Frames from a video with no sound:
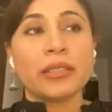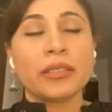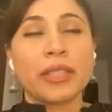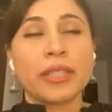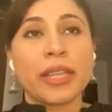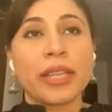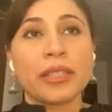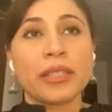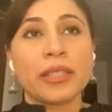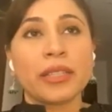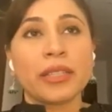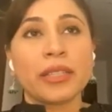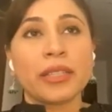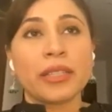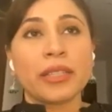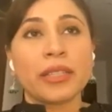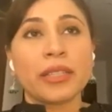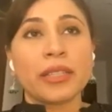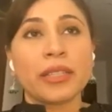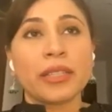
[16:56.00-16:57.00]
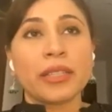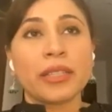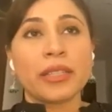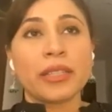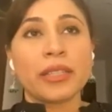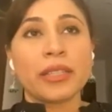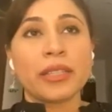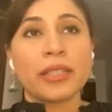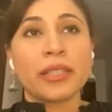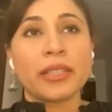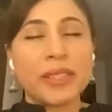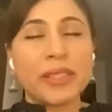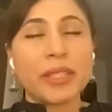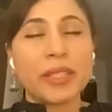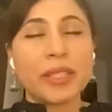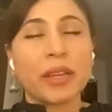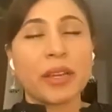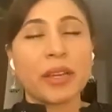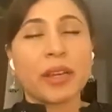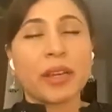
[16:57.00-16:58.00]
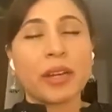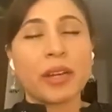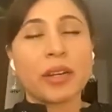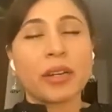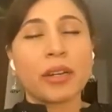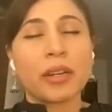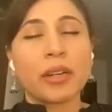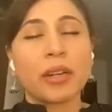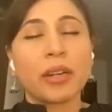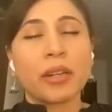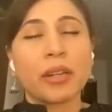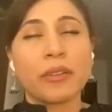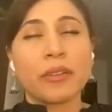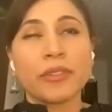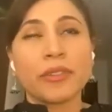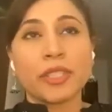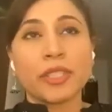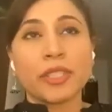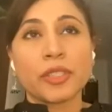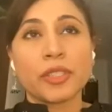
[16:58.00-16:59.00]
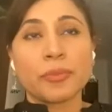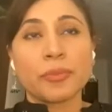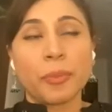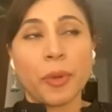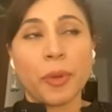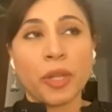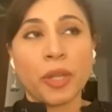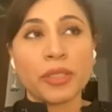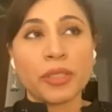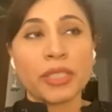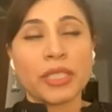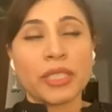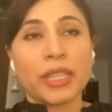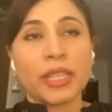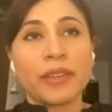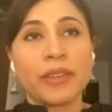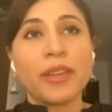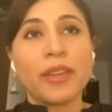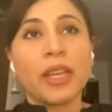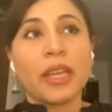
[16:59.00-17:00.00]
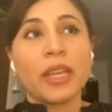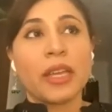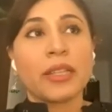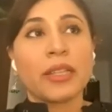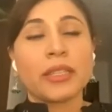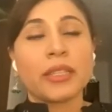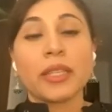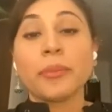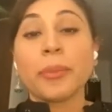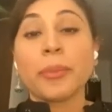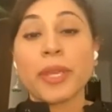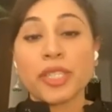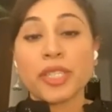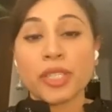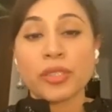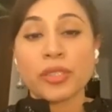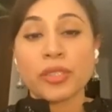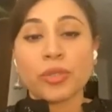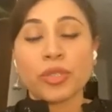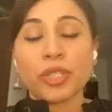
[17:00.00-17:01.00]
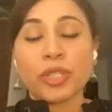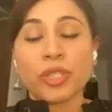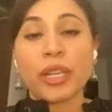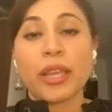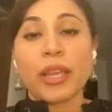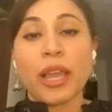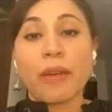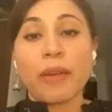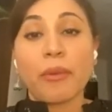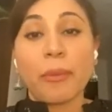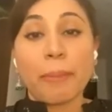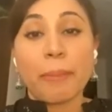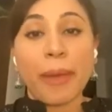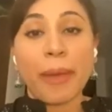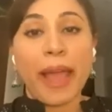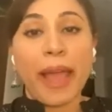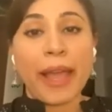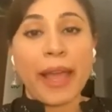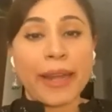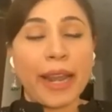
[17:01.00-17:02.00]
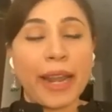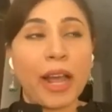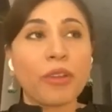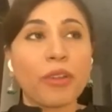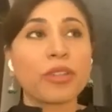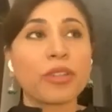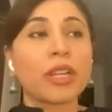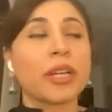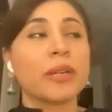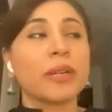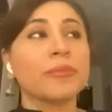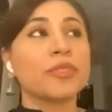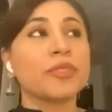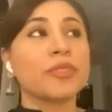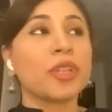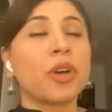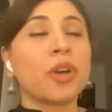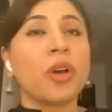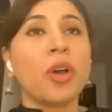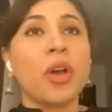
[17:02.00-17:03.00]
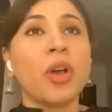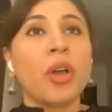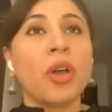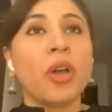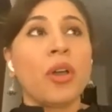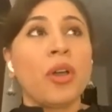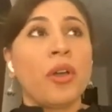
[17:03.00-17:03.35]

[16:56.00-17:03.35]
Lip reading: that the surgeries are performed with a PCR which is positive, then patients usually have a bad outcome. So